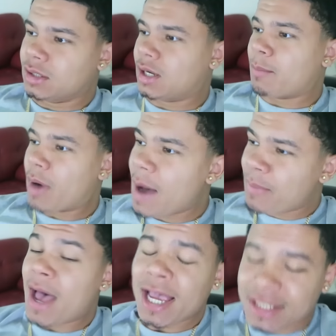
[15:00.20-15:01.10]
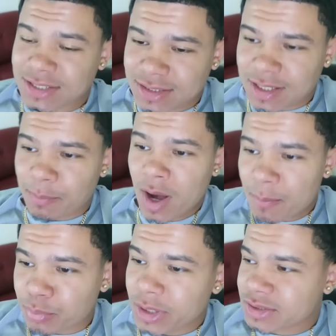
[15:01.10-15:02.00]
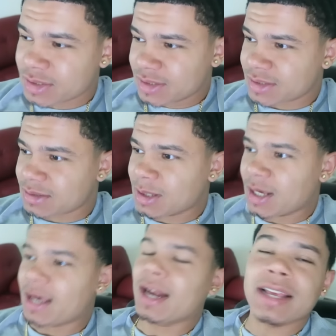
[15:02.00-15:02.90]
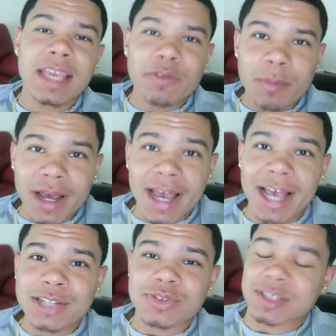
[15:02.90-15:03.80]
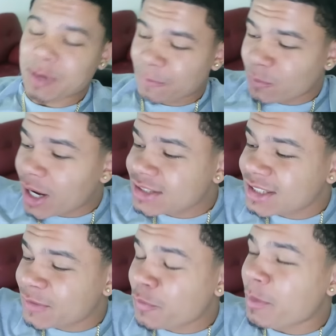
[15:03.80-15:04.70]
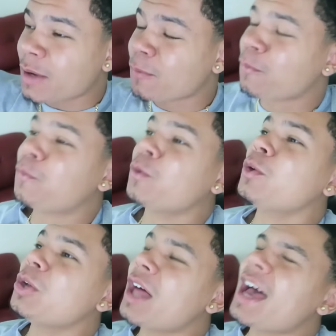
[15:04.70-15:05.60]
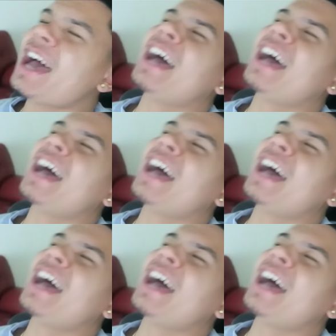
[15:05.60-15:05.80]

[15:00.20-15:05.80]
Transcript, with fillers: Uh, I bought packages, I bought brushes, and I gave him my address, but I forgot to give him my full